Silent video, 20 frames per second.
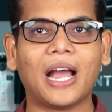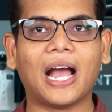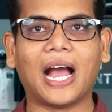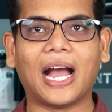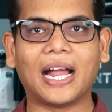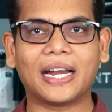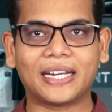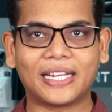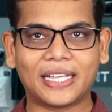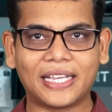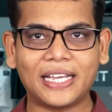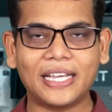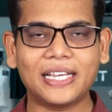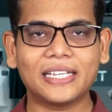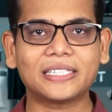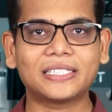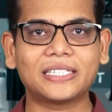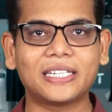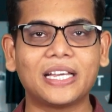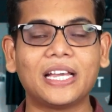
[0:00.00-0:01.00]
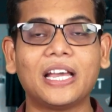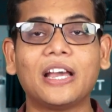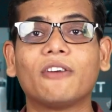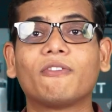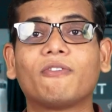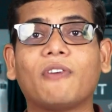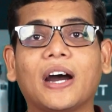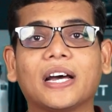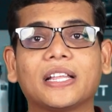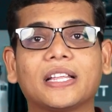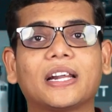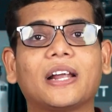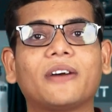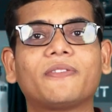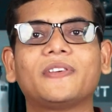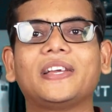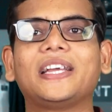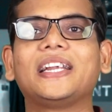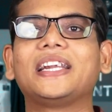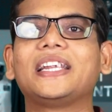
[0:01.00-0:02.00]
and he is the father
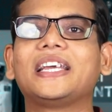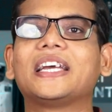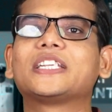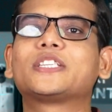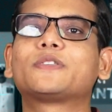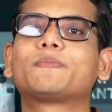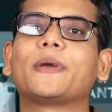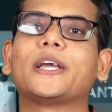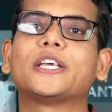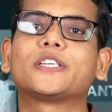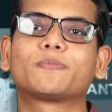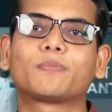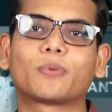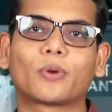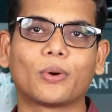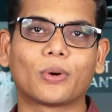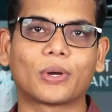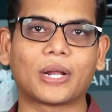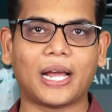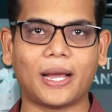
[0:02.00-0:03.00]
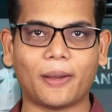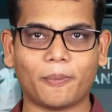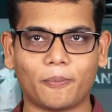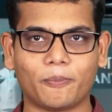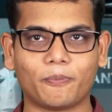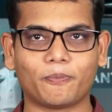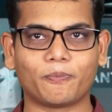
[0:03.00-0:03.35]
of Indian space program.